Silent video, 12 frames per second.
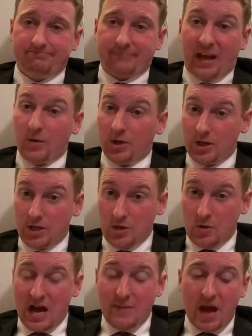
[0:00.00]
I really
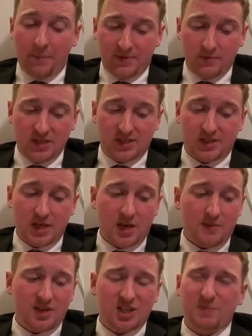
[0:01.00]
do. I'm optimistic.
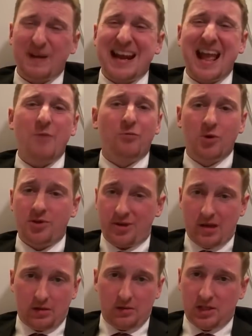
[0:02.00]
I'm, despite
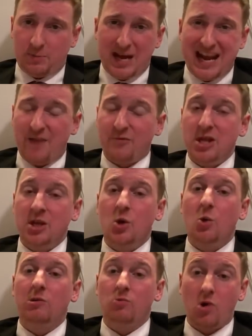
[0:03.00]
everything, despite everything
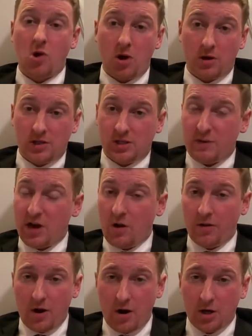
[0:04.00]
going wrong, despite all
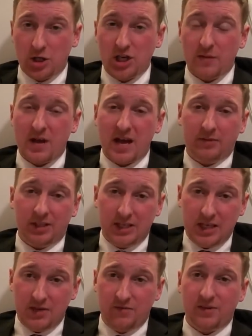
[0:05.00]
the hardship, I
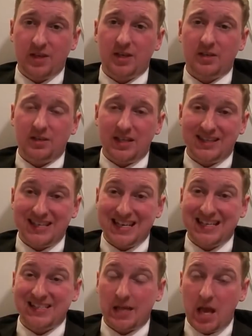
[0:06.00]
believe that, that
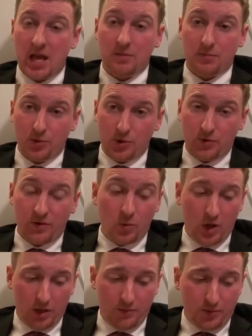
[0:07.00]
things can improve and
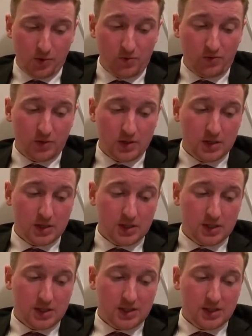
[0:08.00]
will improve.
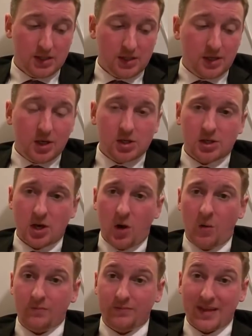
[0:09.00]

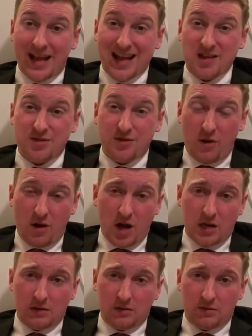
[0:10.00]
So I
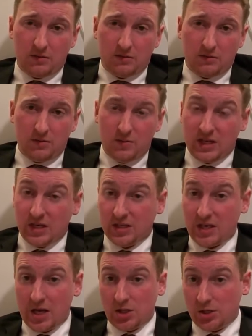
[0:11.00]
thought because
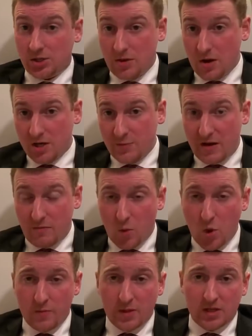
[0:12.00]
I had just talked about
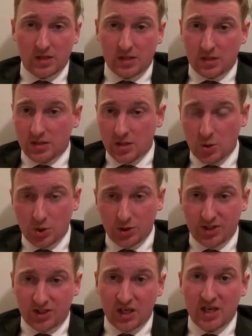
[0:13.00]
Mormons and
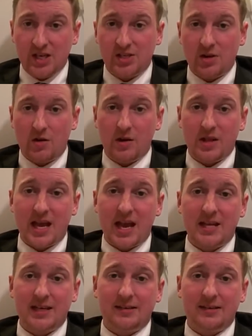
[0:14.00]
socialist cities and all of that,